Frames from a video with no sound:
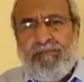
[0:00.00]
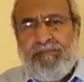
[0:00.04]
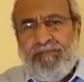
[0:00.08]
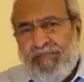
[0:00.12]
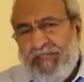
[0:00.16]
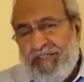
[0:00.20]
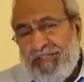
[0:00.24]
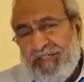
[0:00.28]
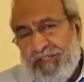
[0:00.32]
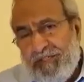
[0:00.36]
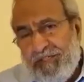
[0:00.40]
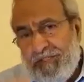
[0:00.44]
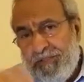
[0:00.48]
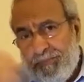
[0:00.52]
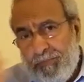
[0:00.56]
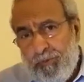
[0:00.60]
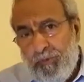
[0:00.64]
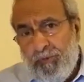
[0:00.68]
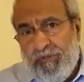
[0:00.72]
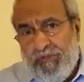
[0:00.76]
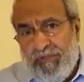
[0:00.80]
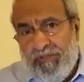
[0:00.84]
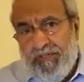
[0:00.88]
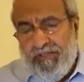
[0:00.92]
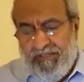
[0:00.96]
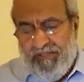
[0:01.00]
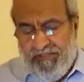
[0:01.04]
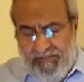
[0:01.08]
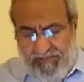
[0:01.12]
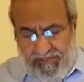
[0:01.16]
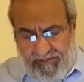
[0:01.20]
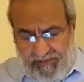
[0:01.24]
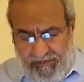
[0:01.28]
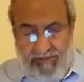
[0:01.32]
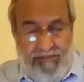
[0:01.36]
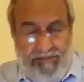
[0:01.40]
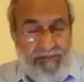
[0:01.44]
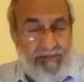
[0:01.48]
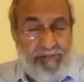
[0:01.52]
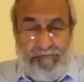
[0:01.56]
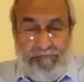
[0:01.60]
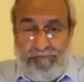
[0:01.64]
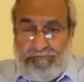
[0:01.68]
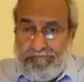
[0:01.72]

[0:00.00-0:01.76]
that support their existence.